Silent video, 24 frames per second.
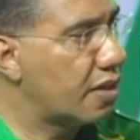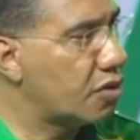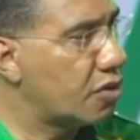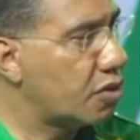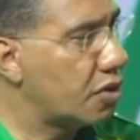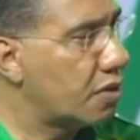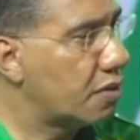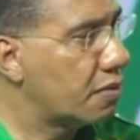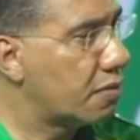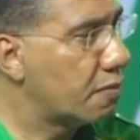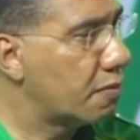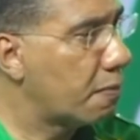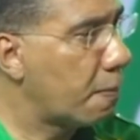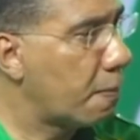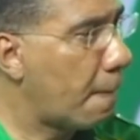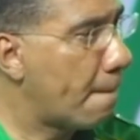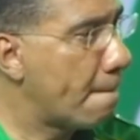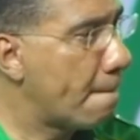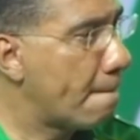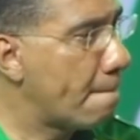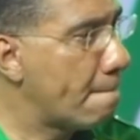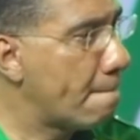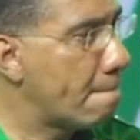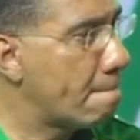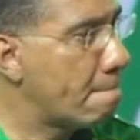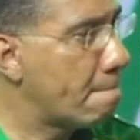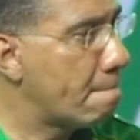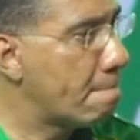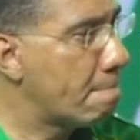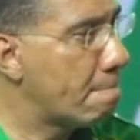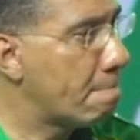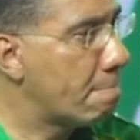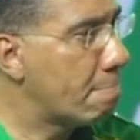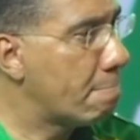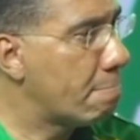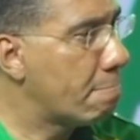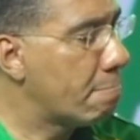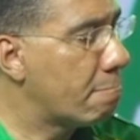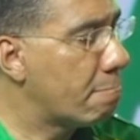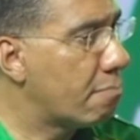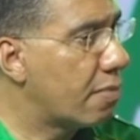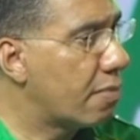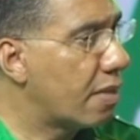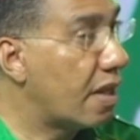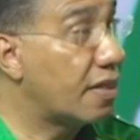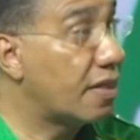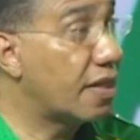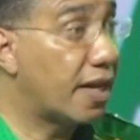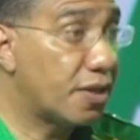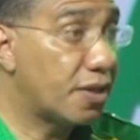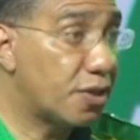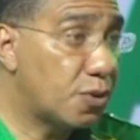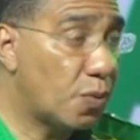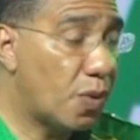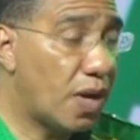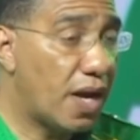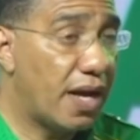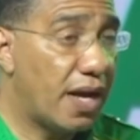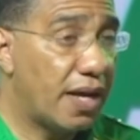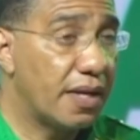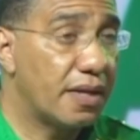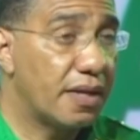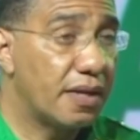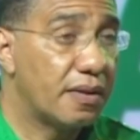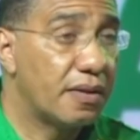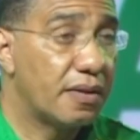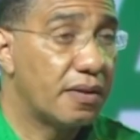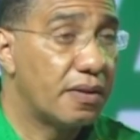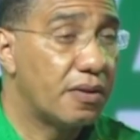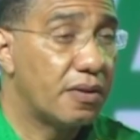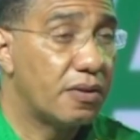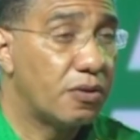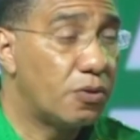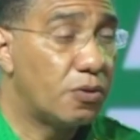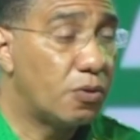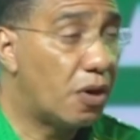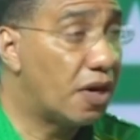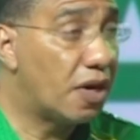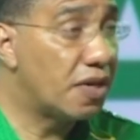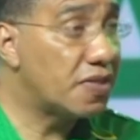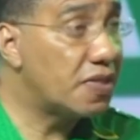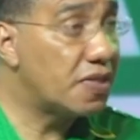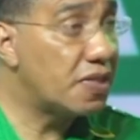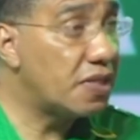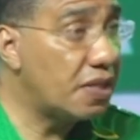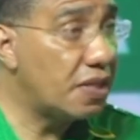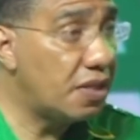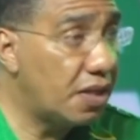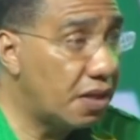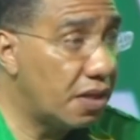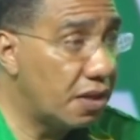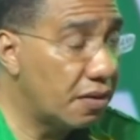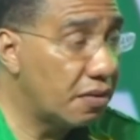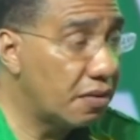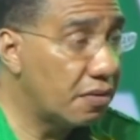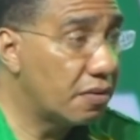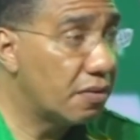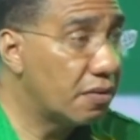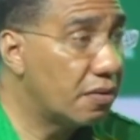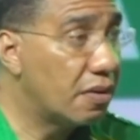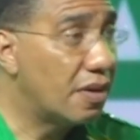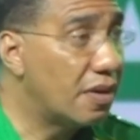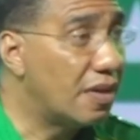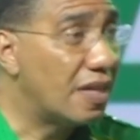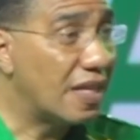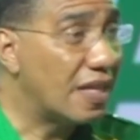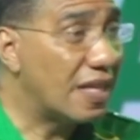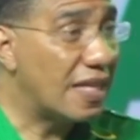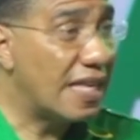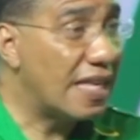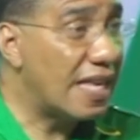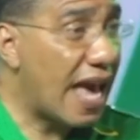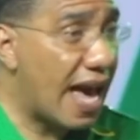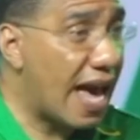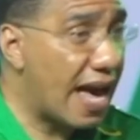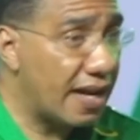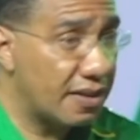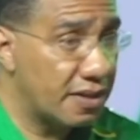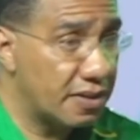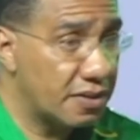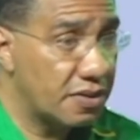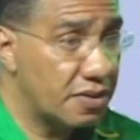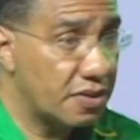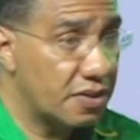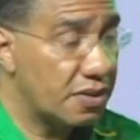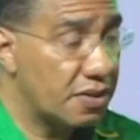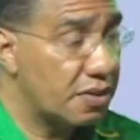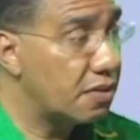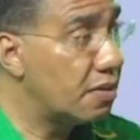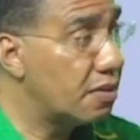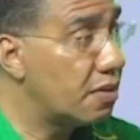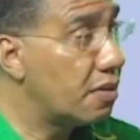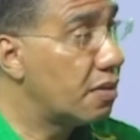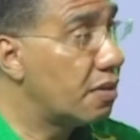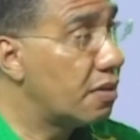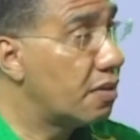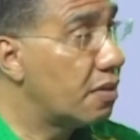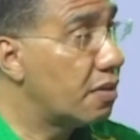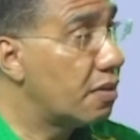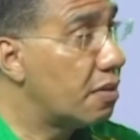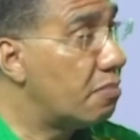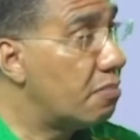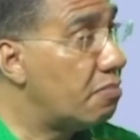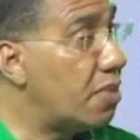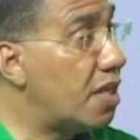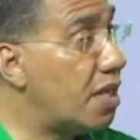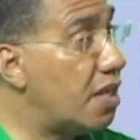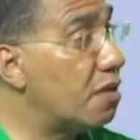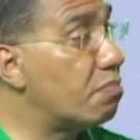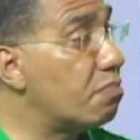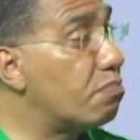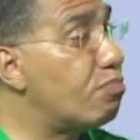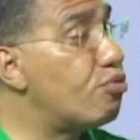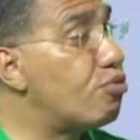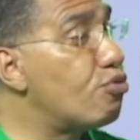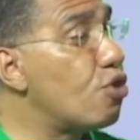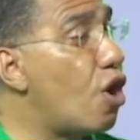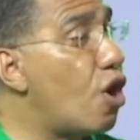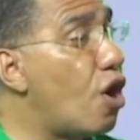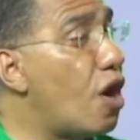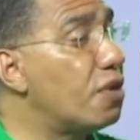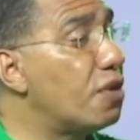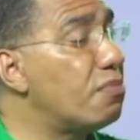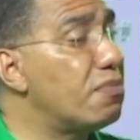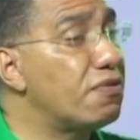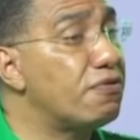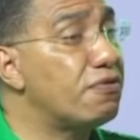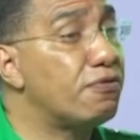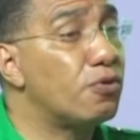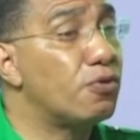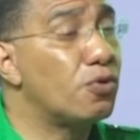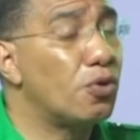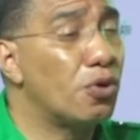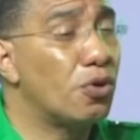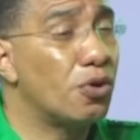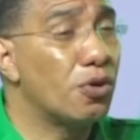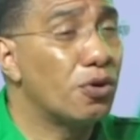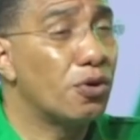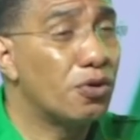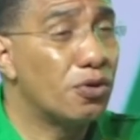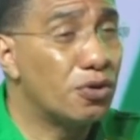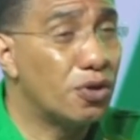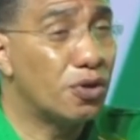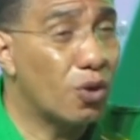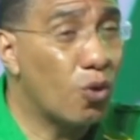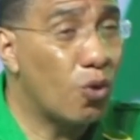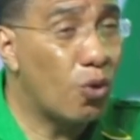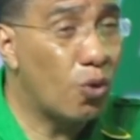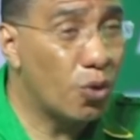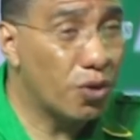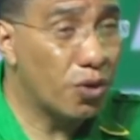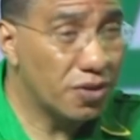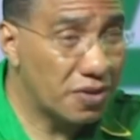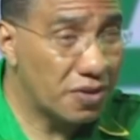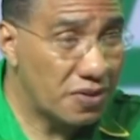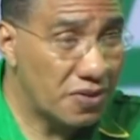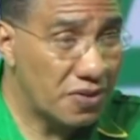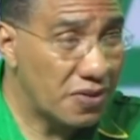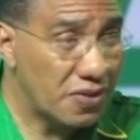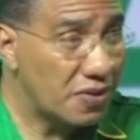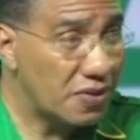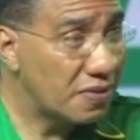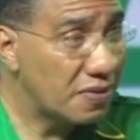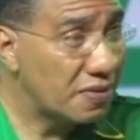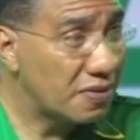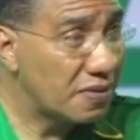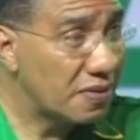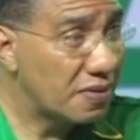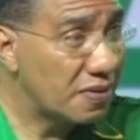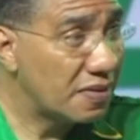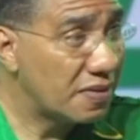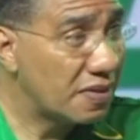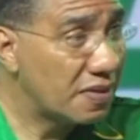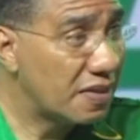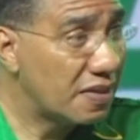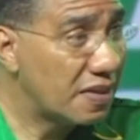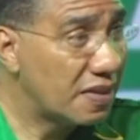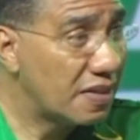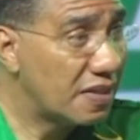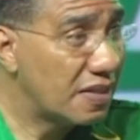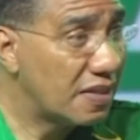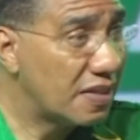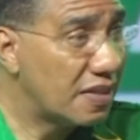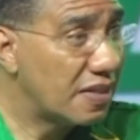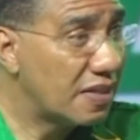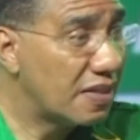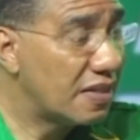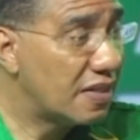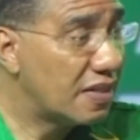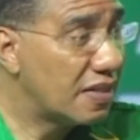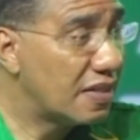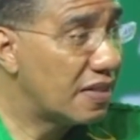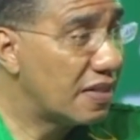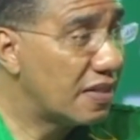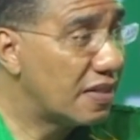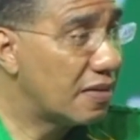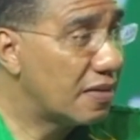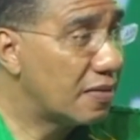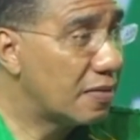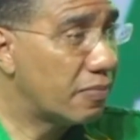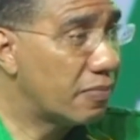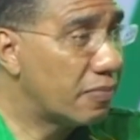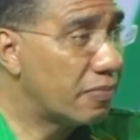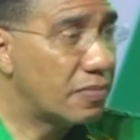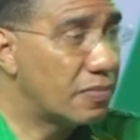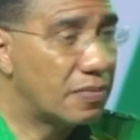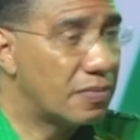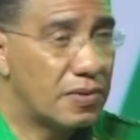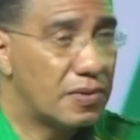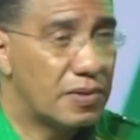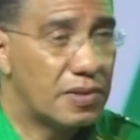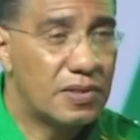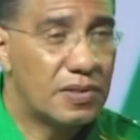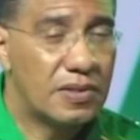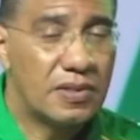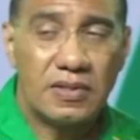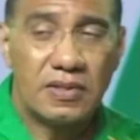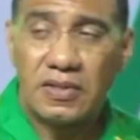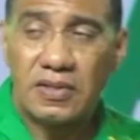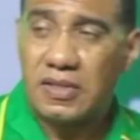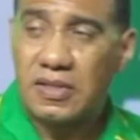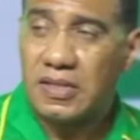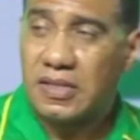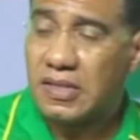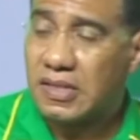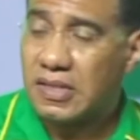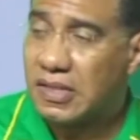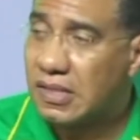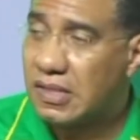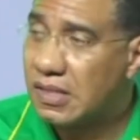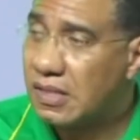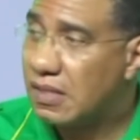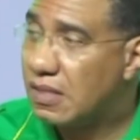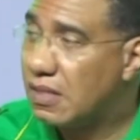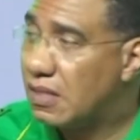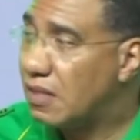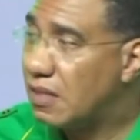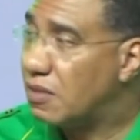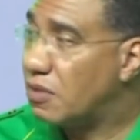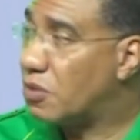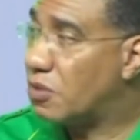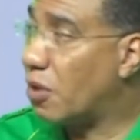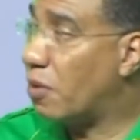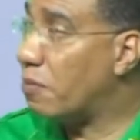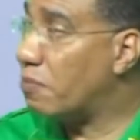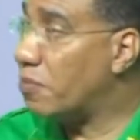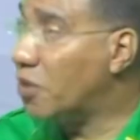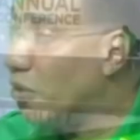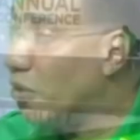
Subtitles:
So him decided say, yo, him a go school Andrew upon the history. Seeing especially this treaty here where you hear me just talk about. And of course Andrew